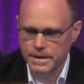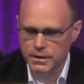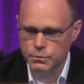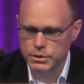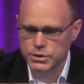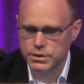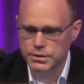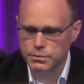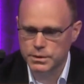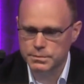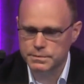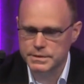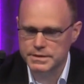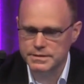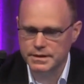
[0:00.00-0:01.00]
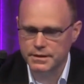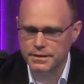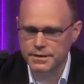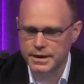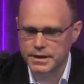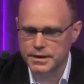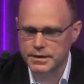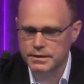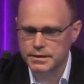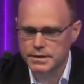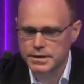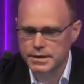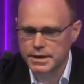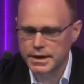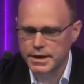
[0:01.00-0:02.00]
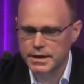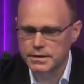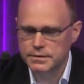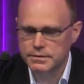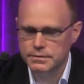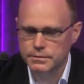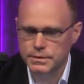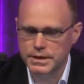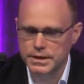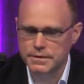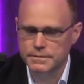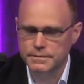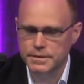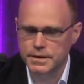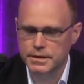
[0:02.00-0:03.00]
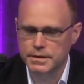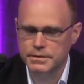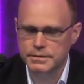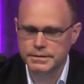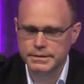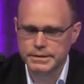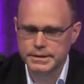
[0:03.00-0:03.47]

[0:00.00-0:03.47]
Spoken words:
which equipments are there. And we have a